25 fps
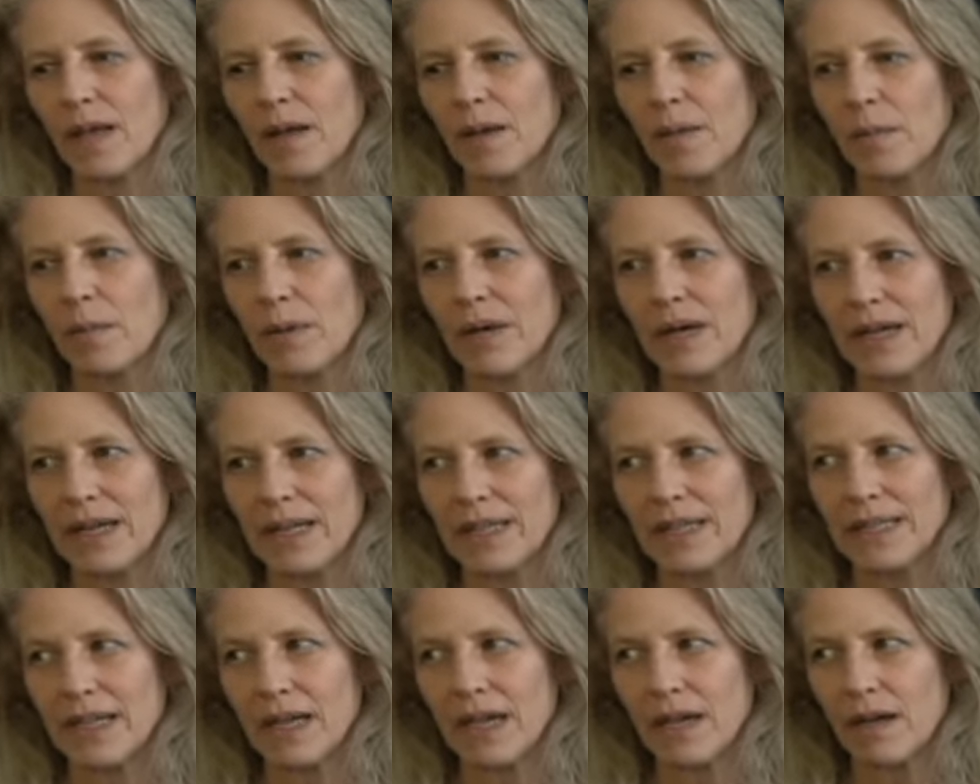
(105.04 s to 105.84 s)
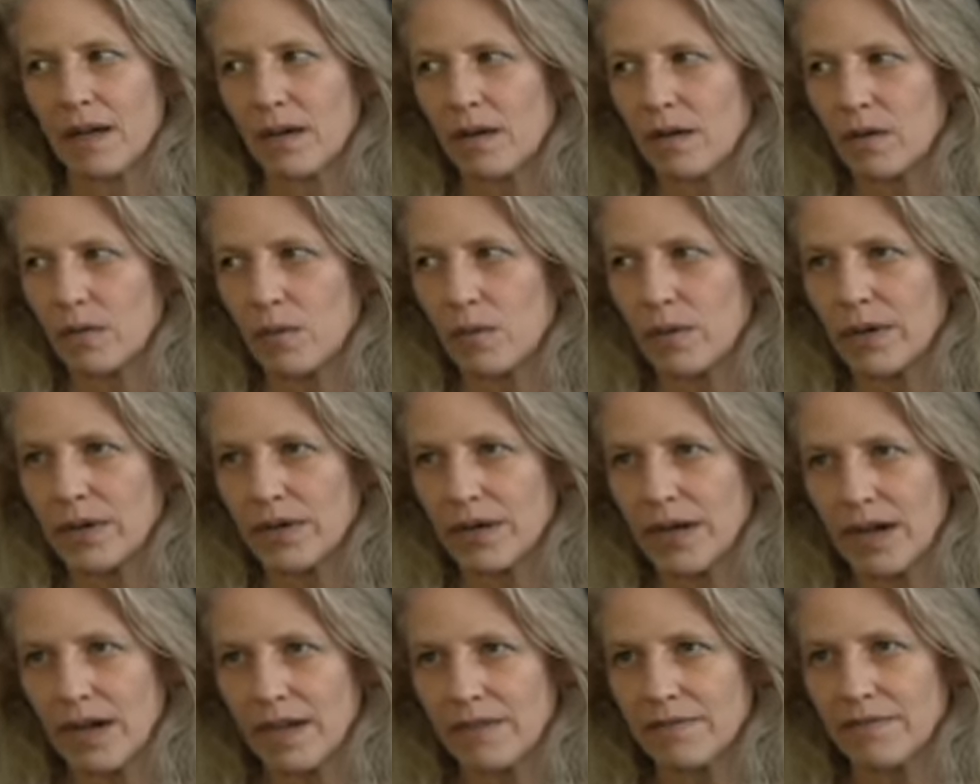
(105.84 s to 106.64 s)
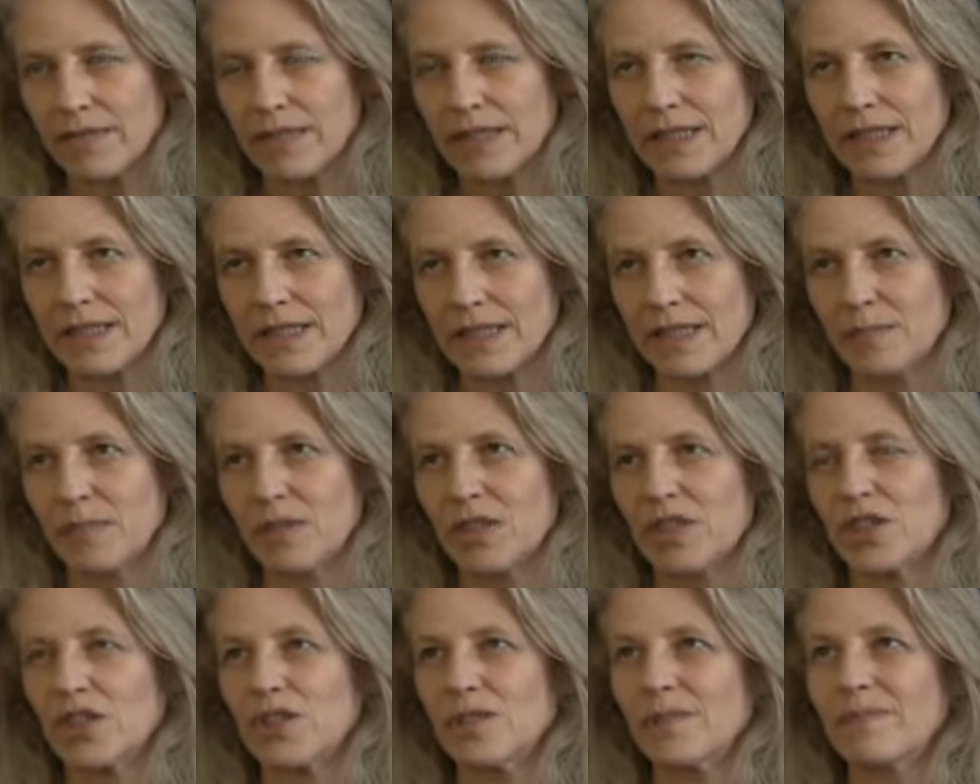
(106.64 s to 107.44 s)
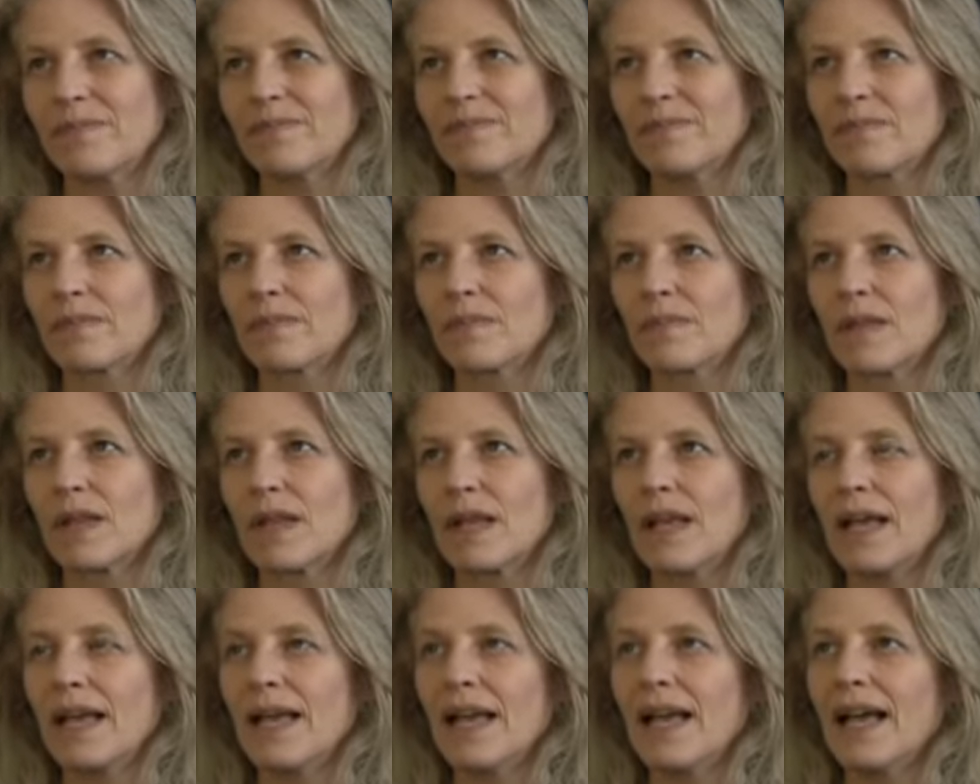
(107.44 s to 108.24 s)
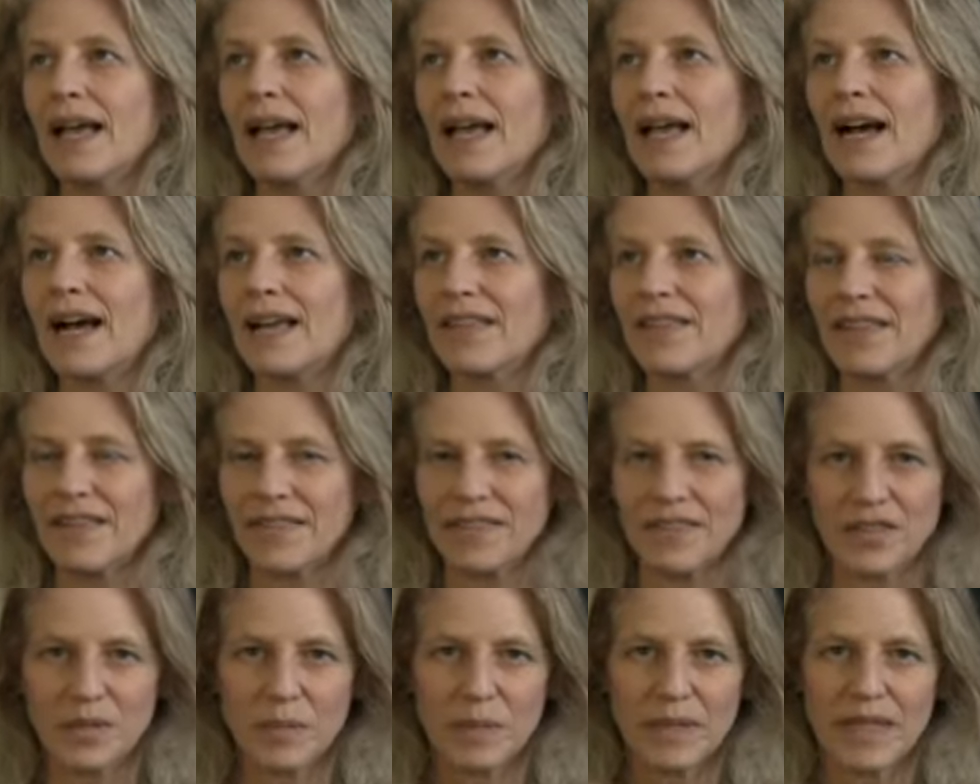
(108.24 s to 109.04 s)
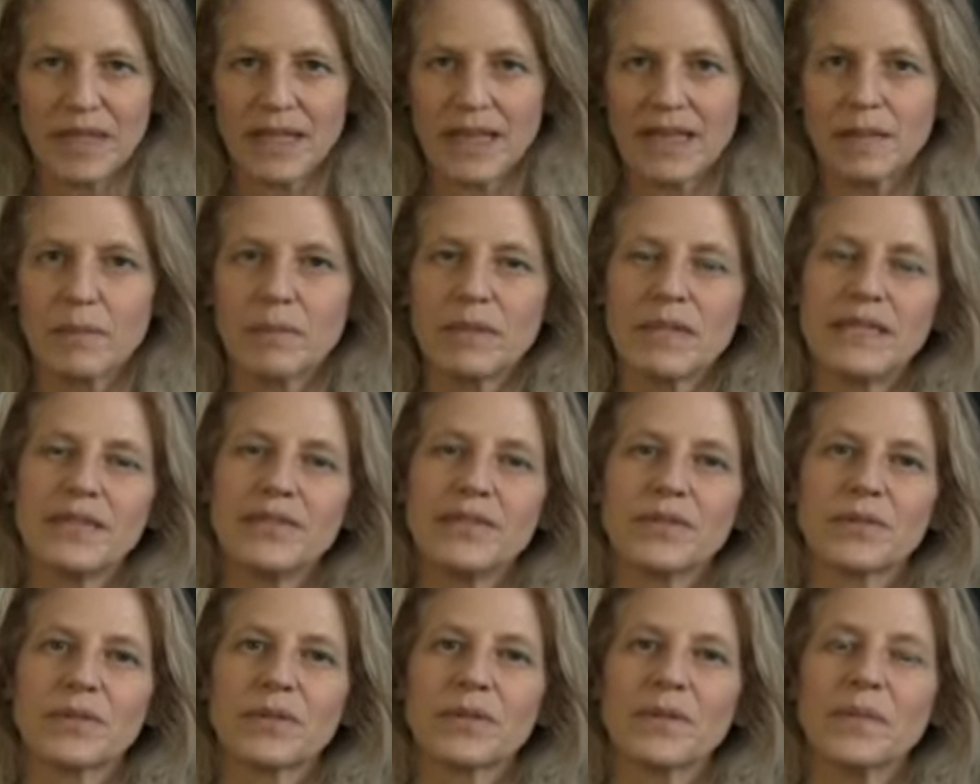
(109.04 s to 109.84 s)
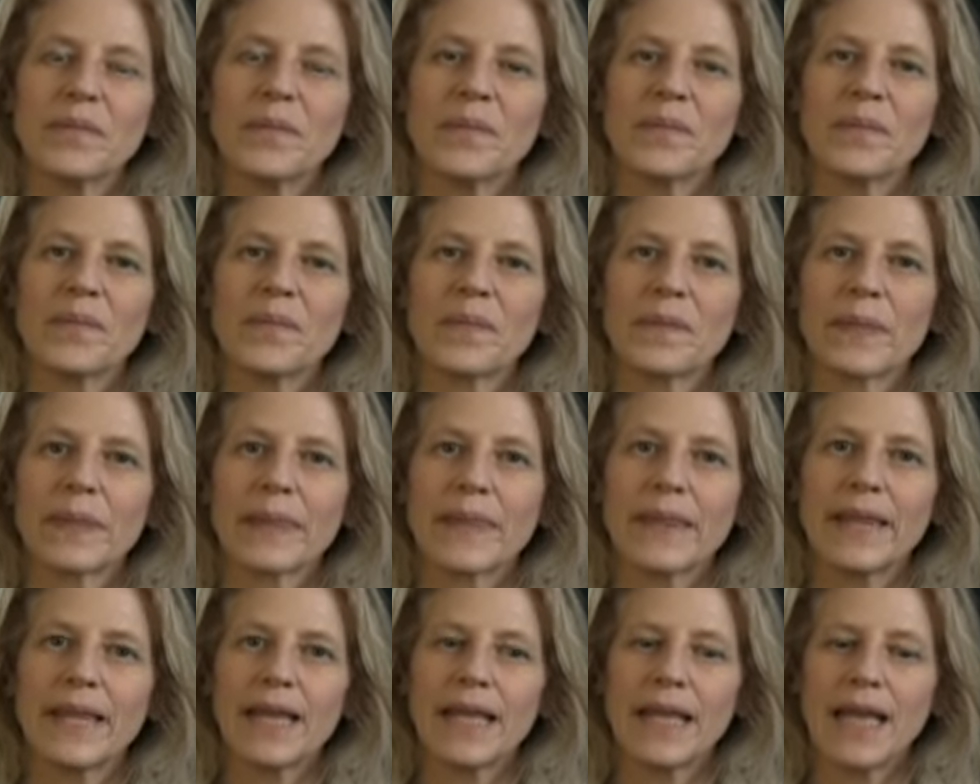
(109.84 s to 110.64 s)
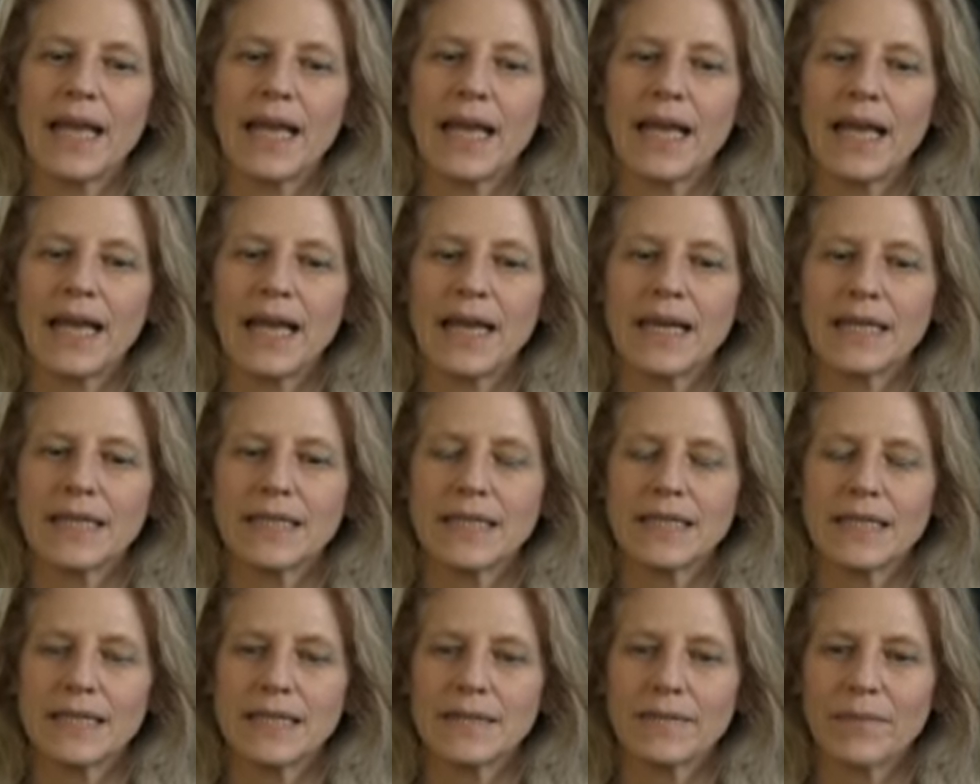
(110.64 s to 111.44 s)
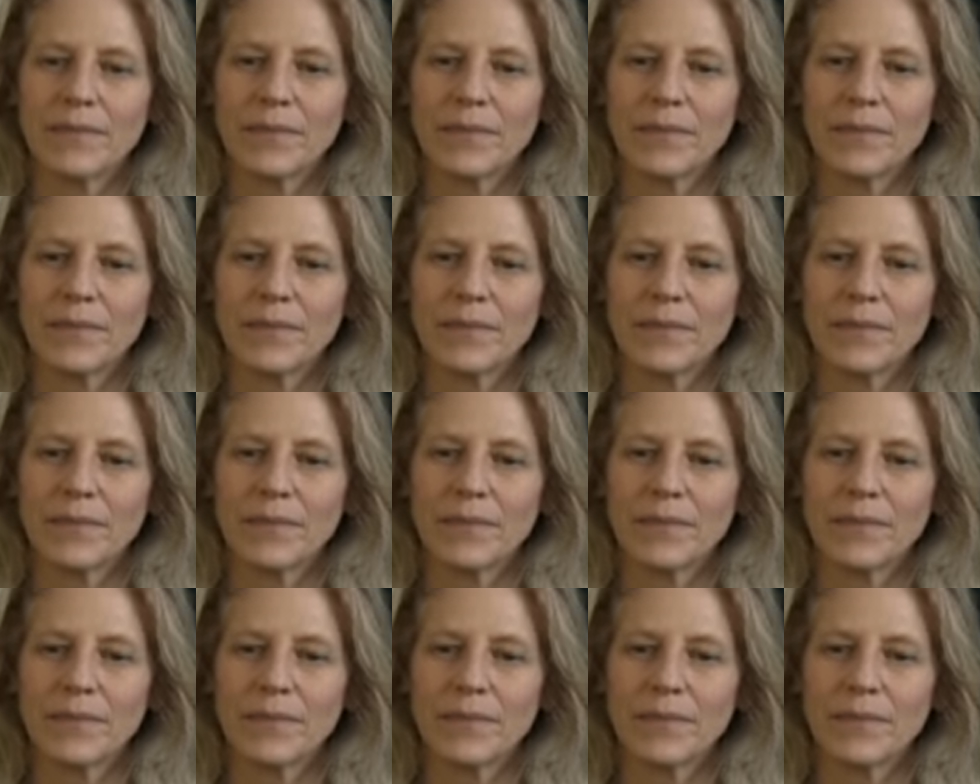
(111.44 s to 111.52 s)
but we're awfully similar. I think there's been a lot of bleed through, and